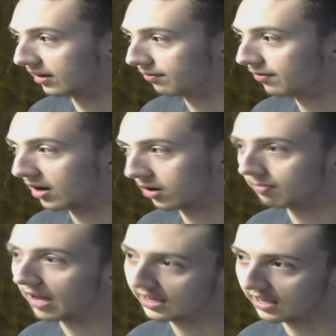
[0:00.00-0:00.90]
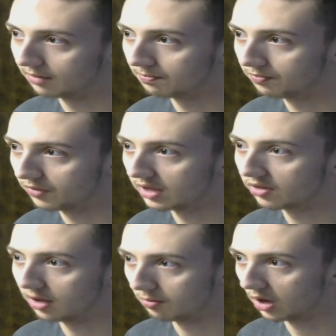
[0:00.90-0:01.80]
of firing back at him in
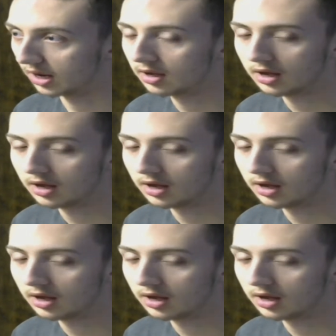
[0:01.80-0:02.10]
some way.